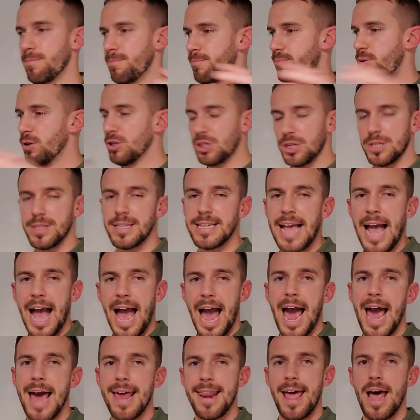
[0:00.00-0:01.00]
pushing the
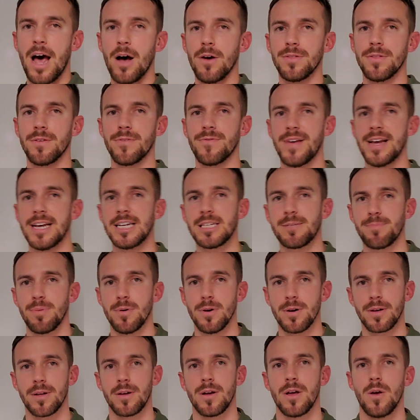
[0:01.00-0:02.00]
ad out in the
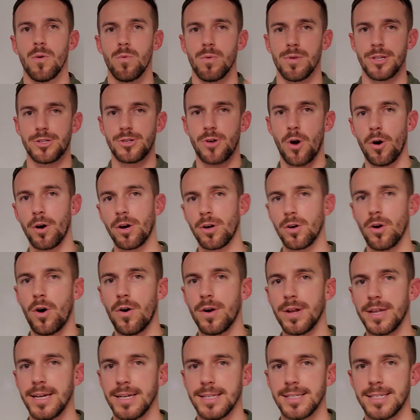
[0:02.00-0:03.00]
Facebook with a target
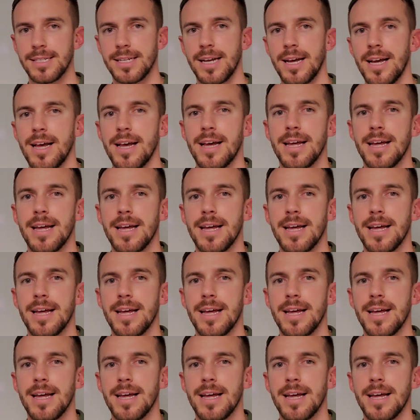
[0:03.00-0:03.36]
audience.